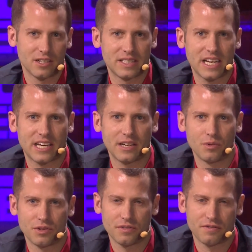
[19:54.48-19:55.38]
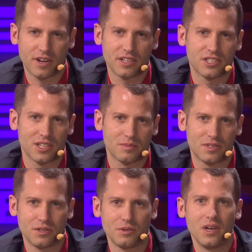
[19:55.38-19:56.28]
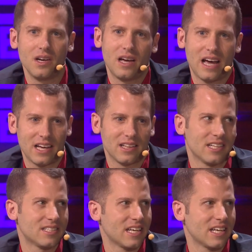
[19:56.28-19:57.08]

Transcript: know, a decade worth of friendship to, hey, let's